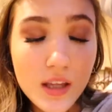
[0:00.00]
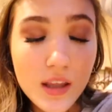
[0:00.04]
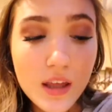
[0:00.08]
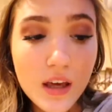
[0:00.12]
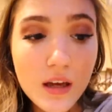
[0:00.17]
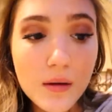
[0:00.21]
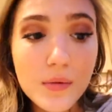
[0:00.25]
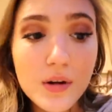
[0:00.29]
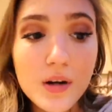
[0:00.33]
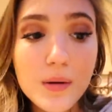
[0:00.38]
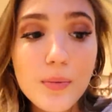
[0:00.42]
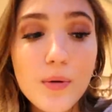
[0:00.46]
I think
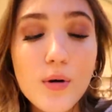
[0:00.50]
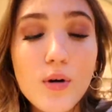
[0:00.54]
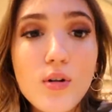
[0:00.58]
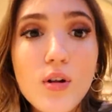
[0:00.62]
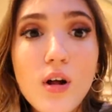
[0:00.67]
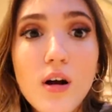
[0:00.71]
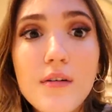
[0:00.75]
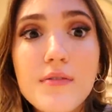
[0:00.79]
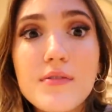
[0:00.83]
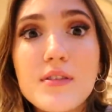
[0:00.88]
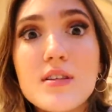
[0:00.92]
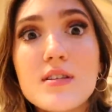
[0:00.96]
I'm gonna pull
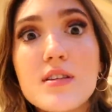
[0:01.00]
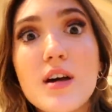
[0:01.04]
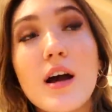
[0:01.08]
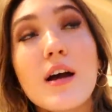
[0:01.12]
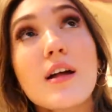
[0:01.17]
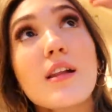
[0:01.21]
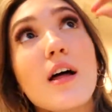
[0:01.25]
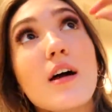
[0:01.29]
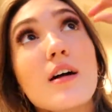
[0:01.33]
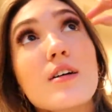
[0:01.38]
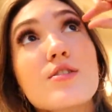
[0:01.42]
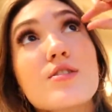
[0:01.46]
off these
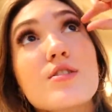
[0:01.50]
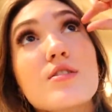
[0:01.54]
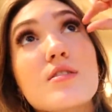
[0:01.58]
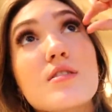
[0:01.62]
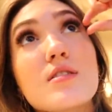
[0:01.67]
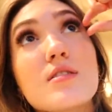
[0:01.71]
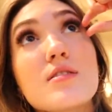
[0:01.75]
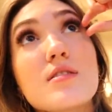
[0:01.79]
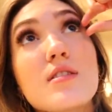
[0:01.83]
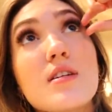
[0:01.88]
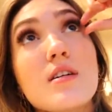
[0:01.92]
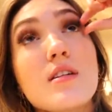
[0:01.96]
eyelashes
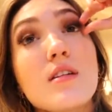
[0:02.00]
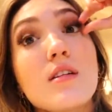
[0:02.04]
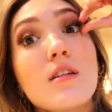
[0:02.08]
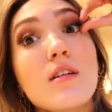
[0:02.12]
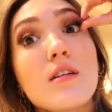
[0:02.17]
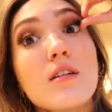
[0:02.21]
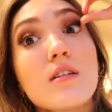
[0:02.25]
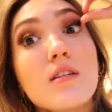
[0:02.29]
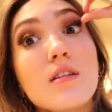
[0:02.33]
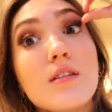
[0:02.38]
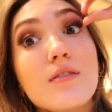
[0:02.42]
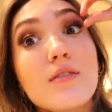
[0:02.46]
because they
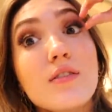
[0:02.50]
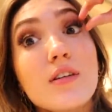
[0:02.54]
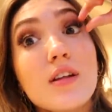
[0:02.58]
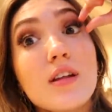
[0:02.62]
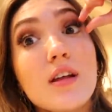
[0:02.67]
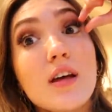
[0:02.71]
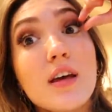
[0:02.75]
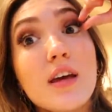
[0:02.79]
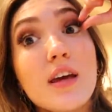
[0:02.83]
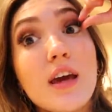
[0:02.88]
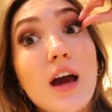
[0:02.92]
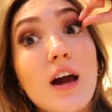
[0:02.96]
literally feel
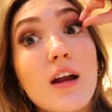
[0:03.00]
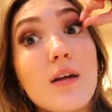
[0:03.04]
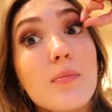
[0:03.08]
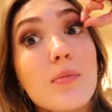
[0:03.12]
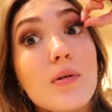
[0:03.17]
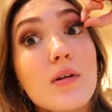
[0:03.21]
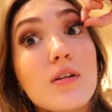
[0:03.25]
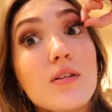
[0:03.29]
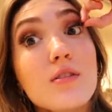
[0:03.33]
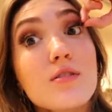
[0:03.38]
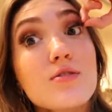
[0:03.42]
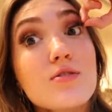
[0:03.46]
like
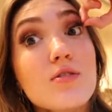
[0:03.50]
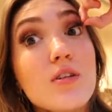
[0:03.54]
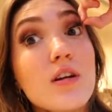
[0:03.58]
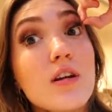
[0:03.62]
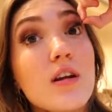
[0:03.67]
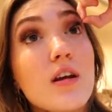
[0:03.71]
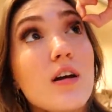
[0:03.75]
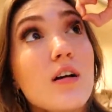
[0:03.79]
caterpillars right